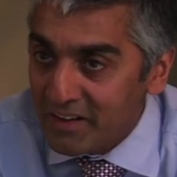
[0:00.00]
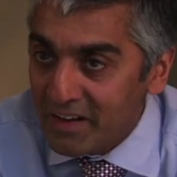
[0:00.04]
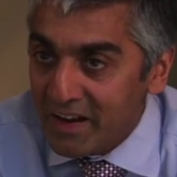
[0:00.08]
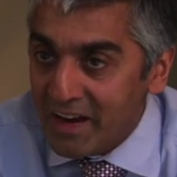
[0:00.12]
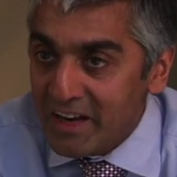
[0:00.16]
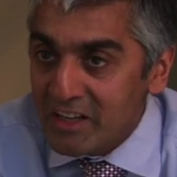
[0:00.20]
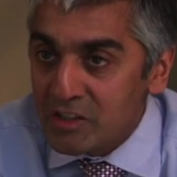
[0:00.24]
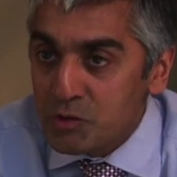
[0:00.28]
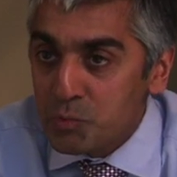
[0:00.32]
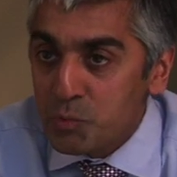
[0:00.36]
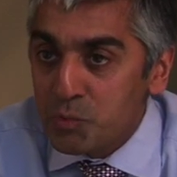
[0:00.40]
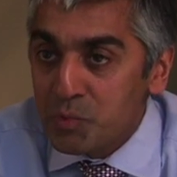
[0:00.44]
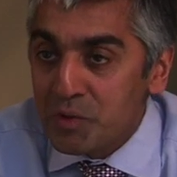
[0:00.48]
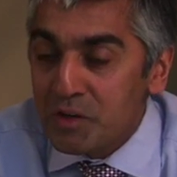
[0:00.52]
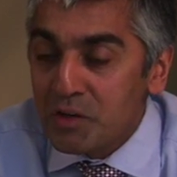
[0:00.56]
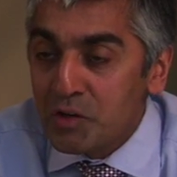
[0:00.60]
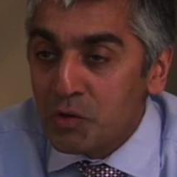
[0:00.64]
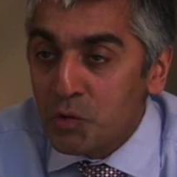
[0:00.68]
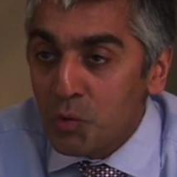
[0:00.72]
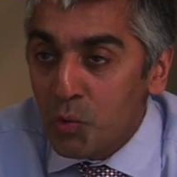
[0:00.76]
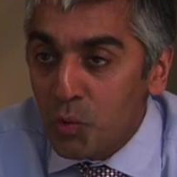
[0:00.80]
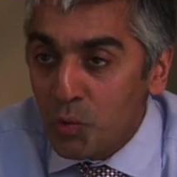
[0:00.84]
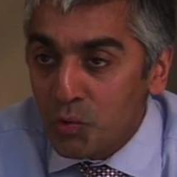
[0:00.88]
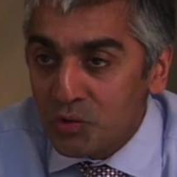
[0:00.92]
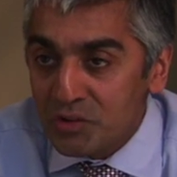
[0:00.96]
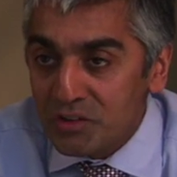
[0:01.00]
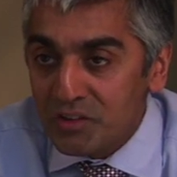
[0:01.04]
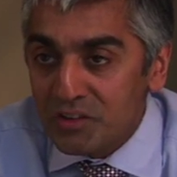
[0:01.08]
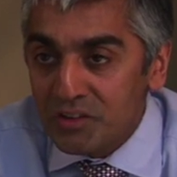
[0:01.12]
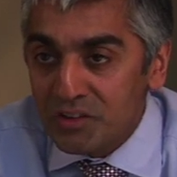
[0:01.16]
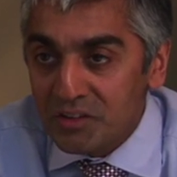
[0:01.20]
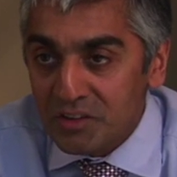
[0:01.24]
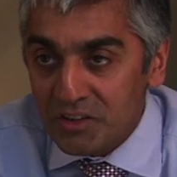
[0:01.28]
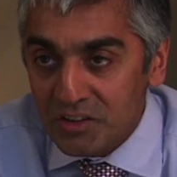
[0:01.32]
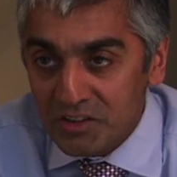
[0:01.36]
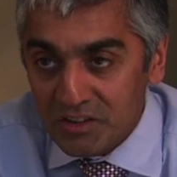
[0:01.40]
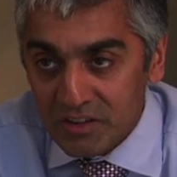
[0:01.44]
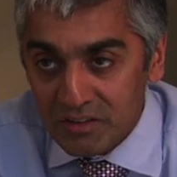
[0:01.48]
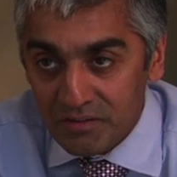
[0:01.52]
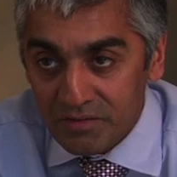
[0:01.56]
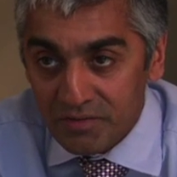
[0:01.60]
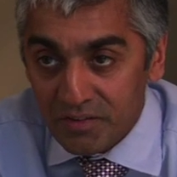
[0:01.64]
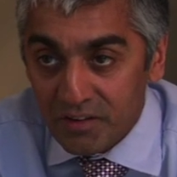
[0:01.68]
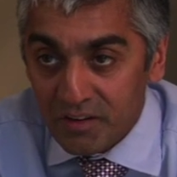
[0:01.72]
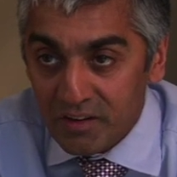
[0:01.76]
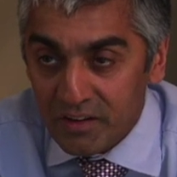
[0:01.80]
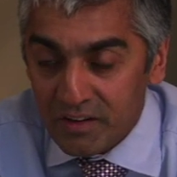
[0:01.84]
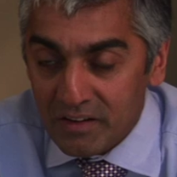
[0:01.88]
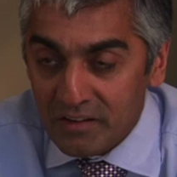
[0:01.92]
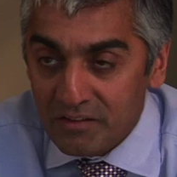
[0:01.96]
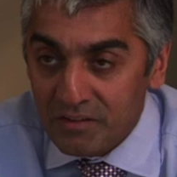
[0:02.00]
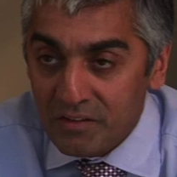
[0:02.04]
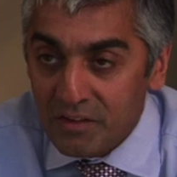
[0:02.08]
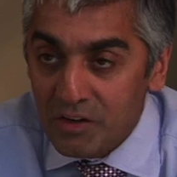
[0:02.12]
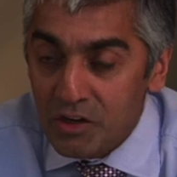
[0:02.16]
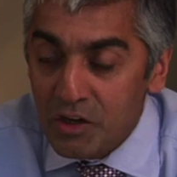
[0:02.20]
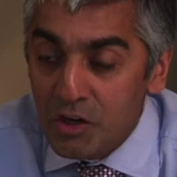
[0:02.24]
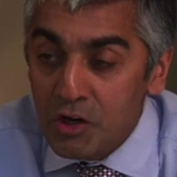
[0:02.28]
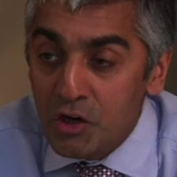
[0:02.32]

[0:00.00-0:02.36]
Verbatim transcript: aged between 0 and 35